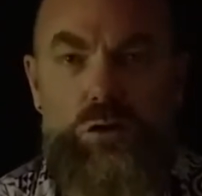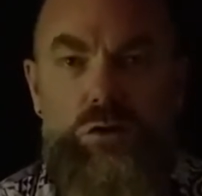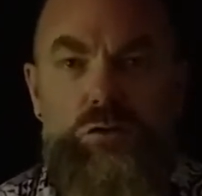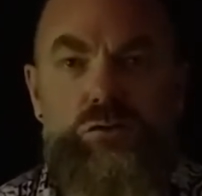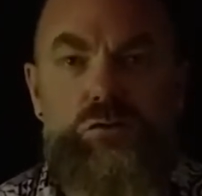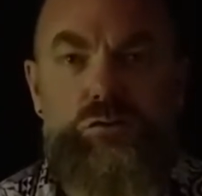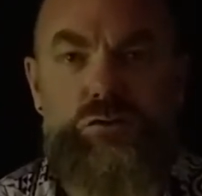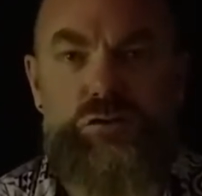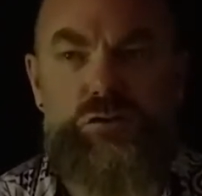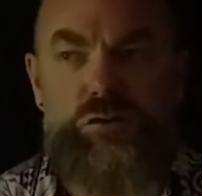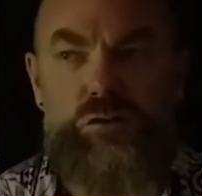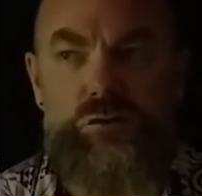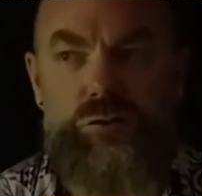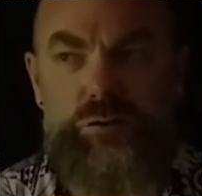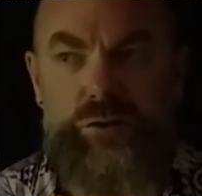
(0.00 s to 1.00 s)
So just to
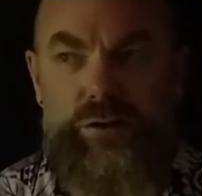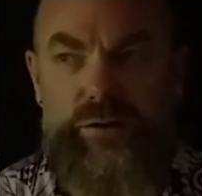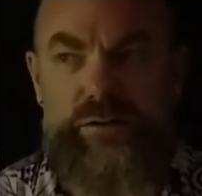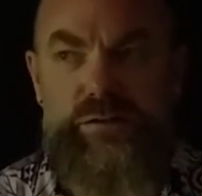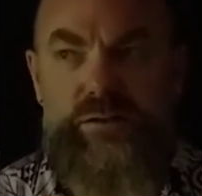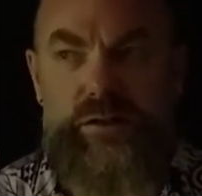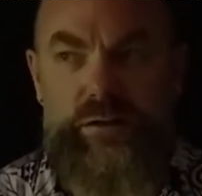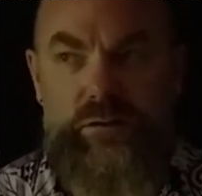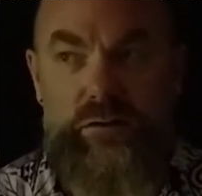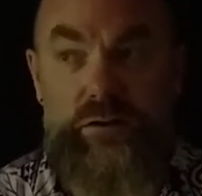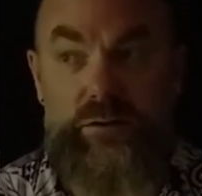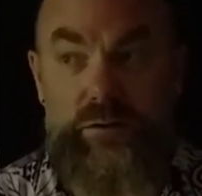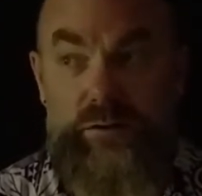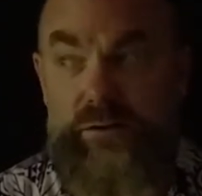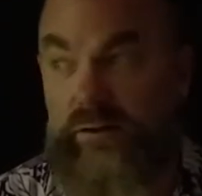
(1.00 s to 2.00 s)
notice and
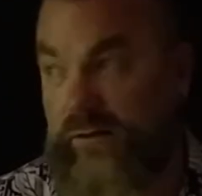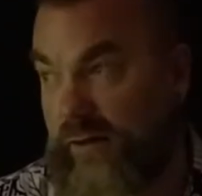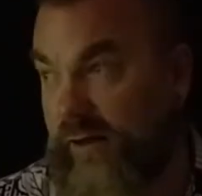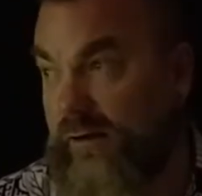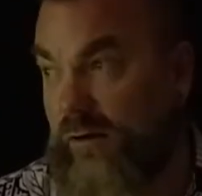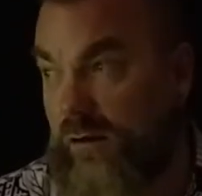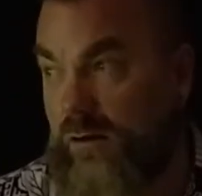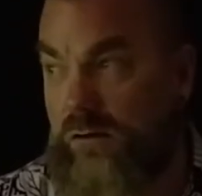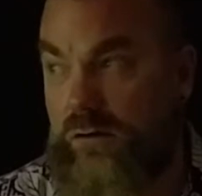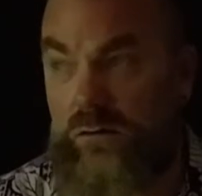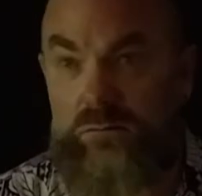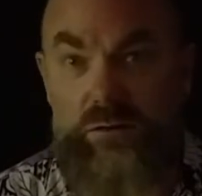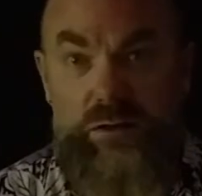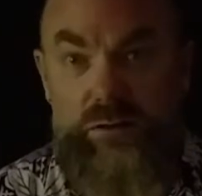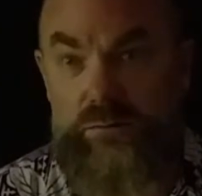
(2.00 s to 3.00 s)
honor that, like, oh,
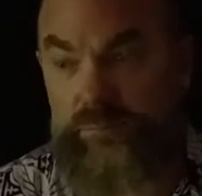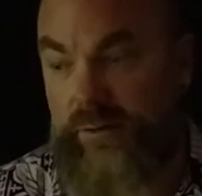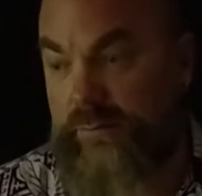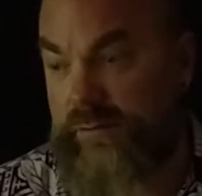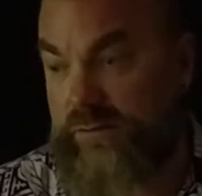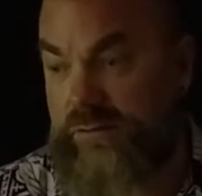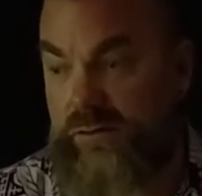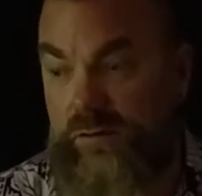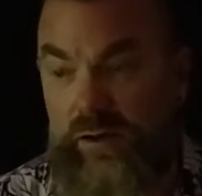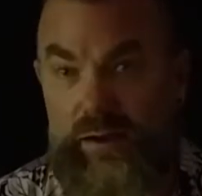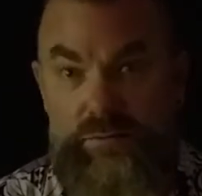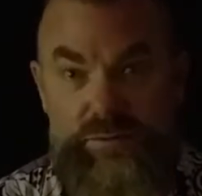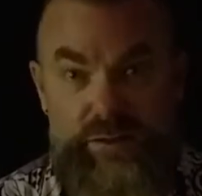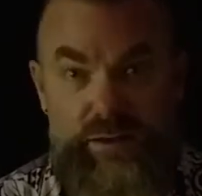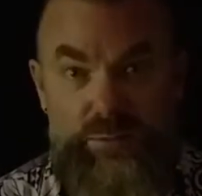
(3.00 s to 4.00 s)
well, maybe there's a little
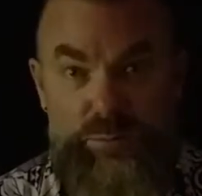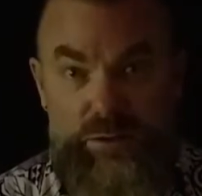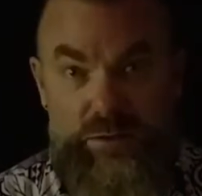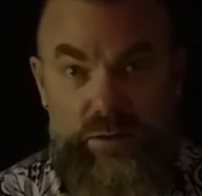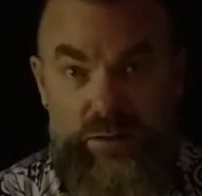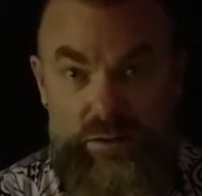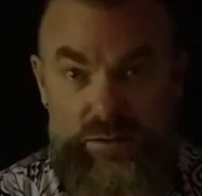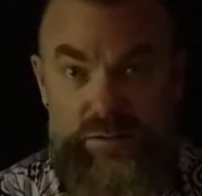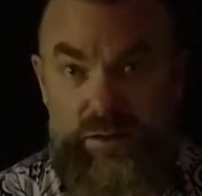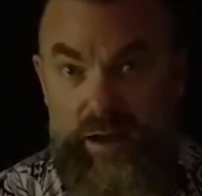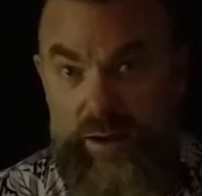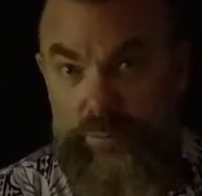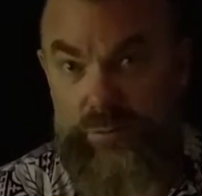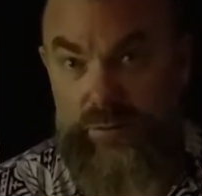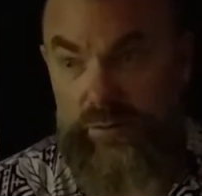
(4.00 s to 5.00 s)
housekeeping that needs to
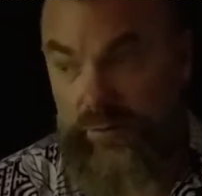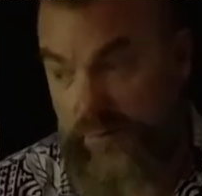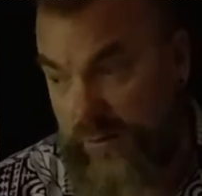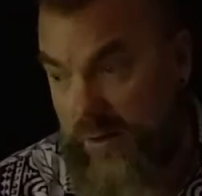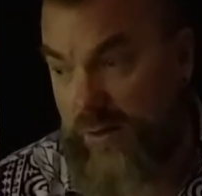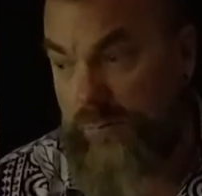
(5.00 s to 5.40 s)
happen there.